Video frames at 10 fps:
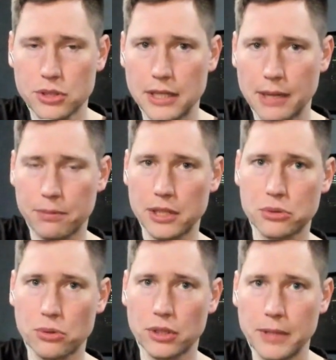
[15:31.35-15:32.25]
then that price
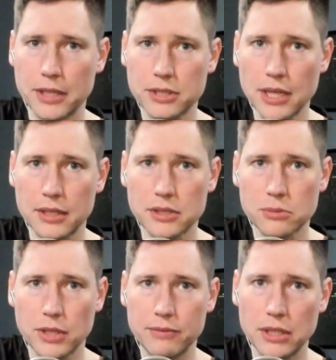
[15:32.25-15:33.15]
totally makes
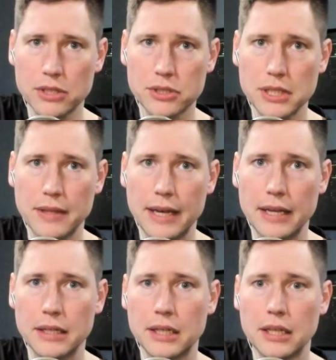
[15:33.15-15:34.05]
sense. We have yet to see that.